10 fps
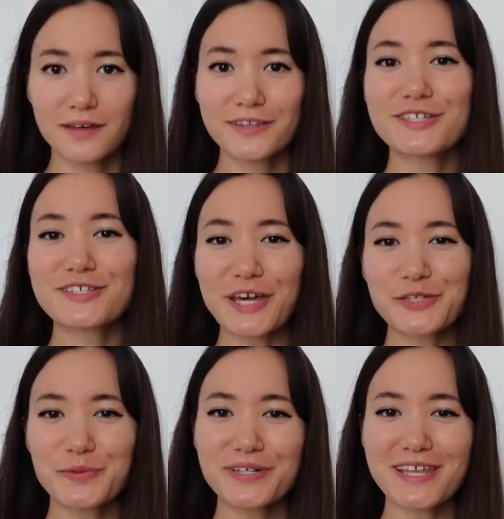This
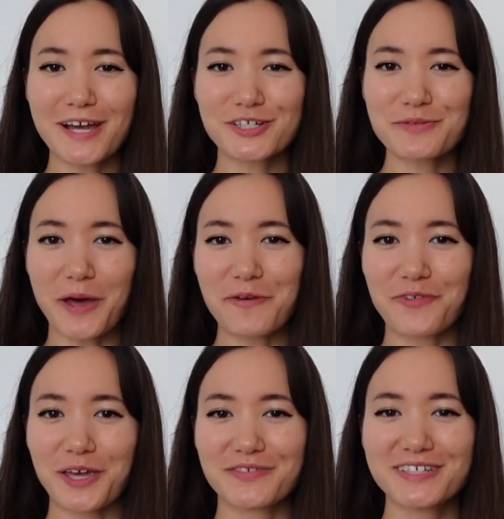next one is actually my
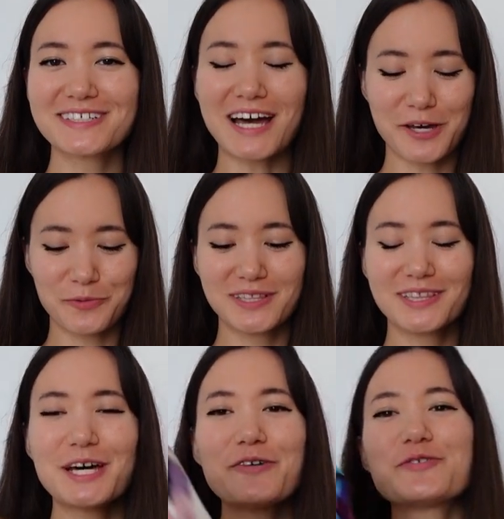favorite. I would
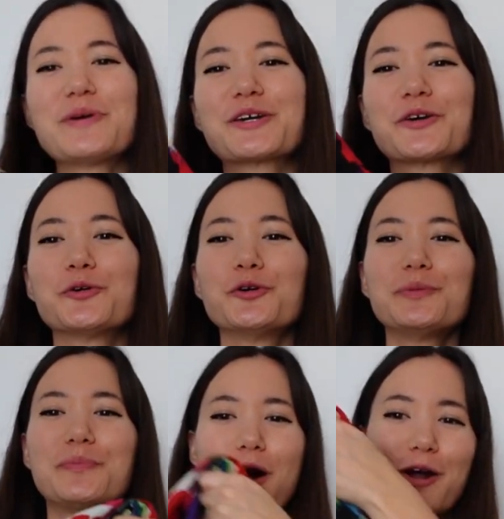love to make a cool
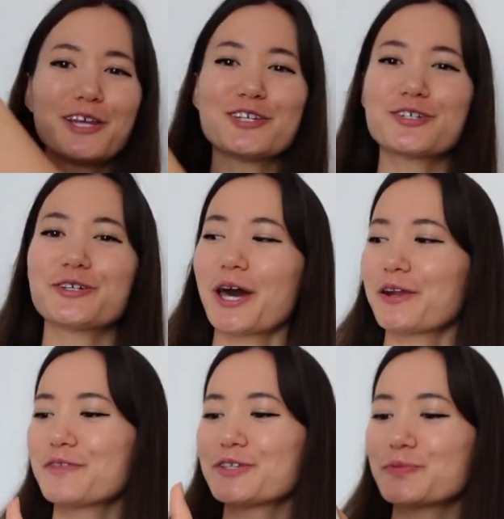party shirt out
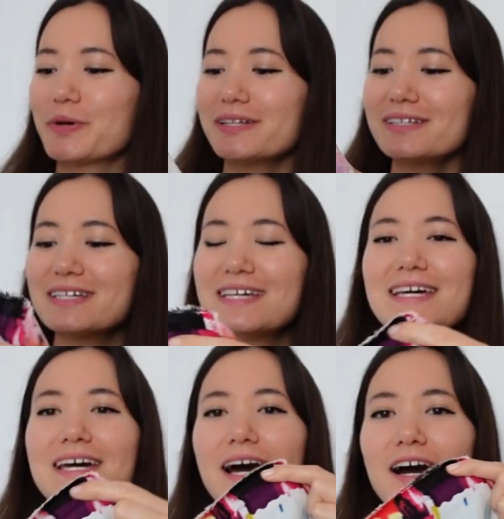of this one.
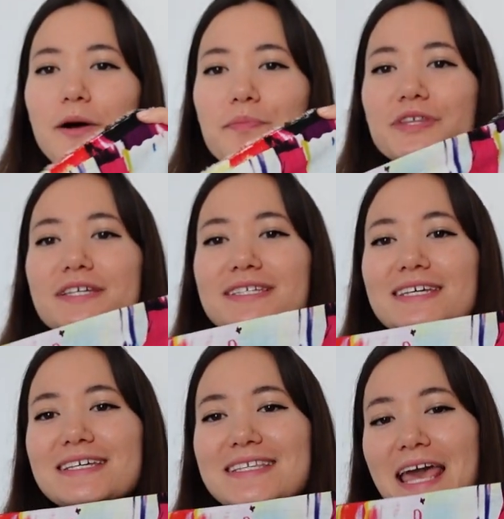This
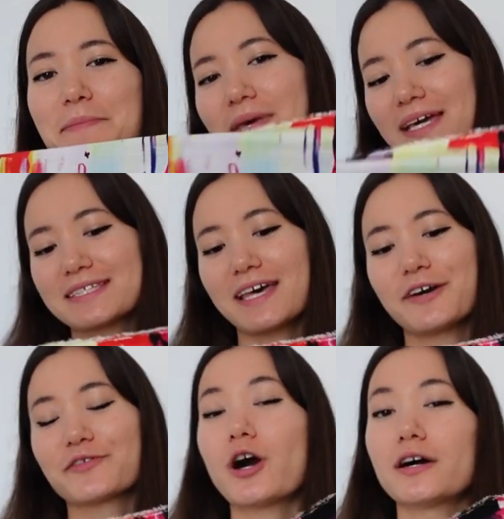is a mix
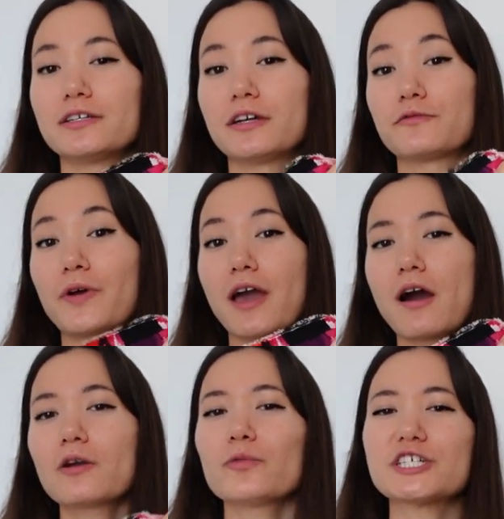of cotton and
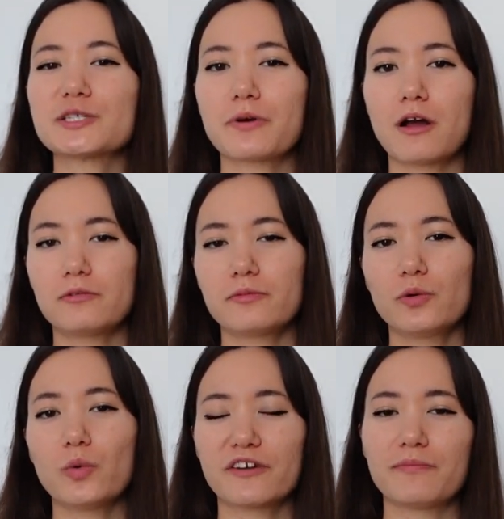rayon, which is probably
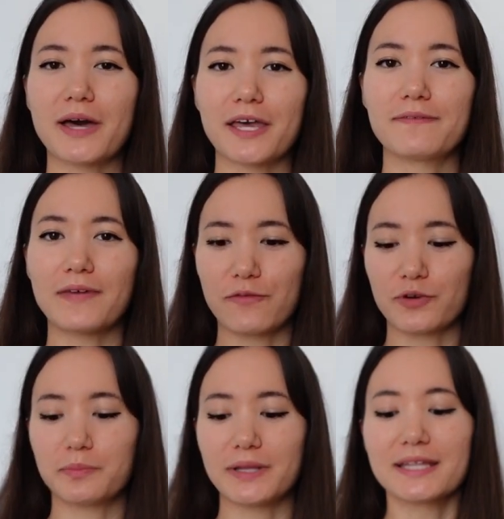one of my
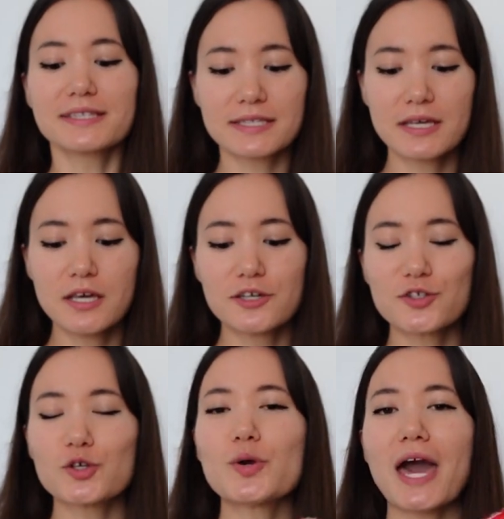favorite blends. So
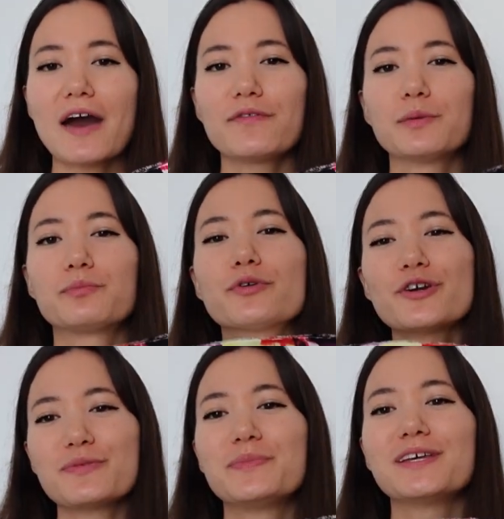you have the
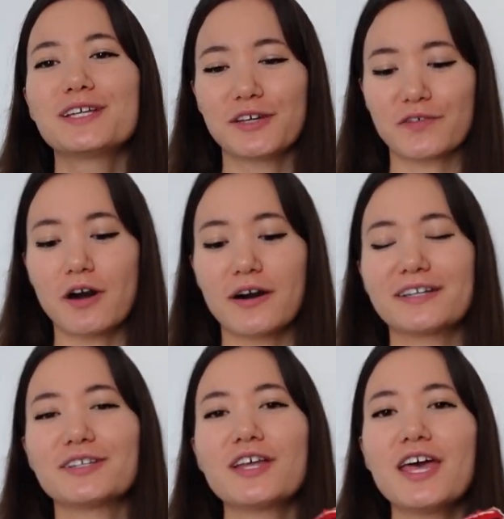breathability of
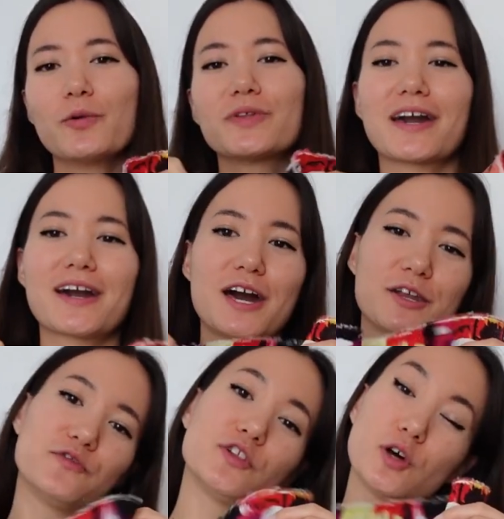cotton with that kind
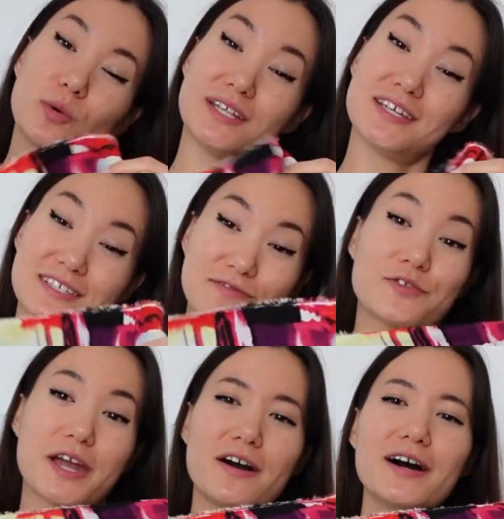of flowiness of
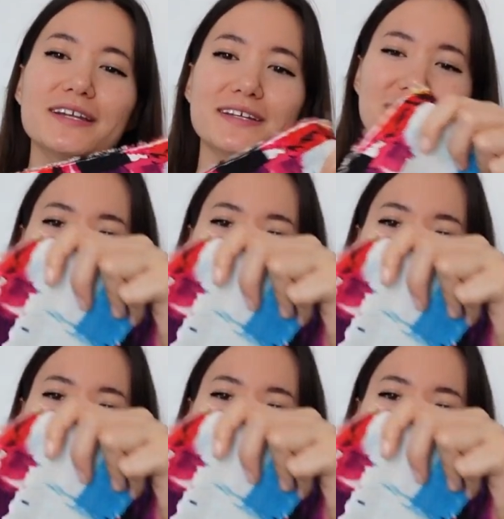rayon